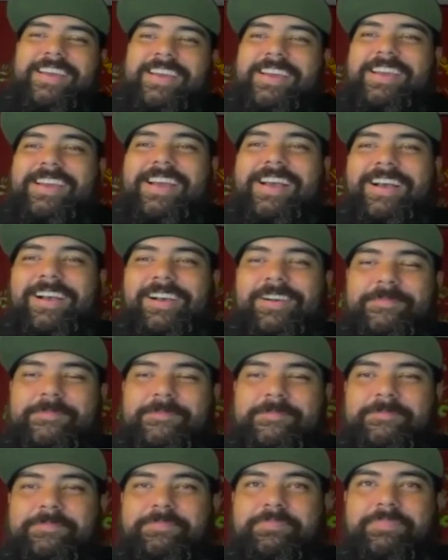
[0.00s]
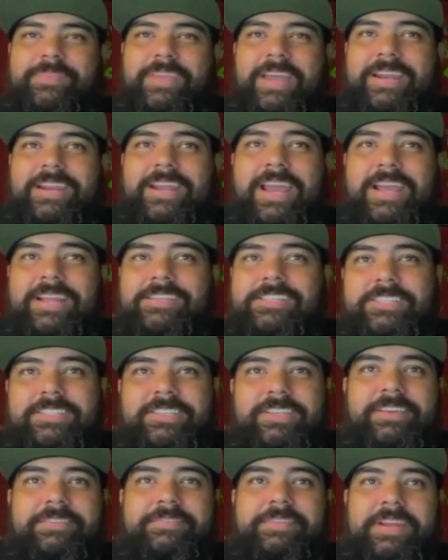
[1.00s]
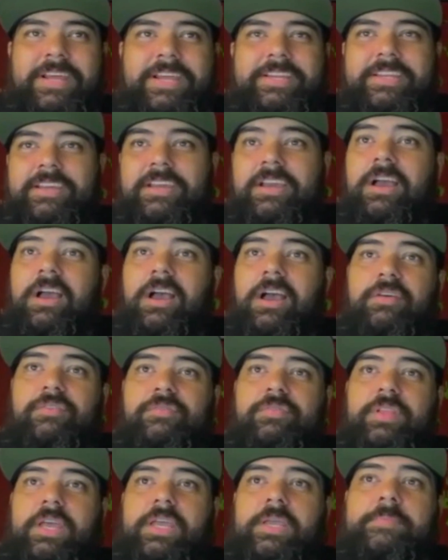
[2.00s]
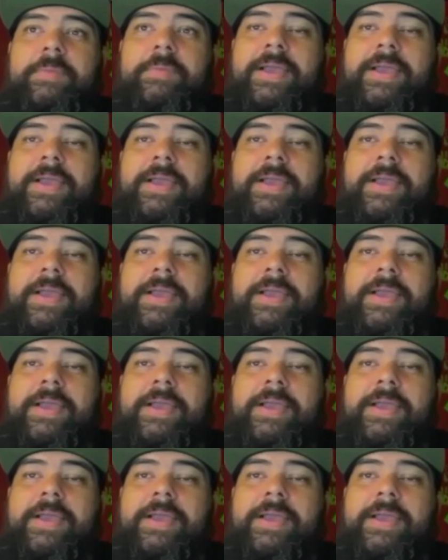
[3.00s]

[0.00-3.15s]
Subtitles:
And just to give an idea of like my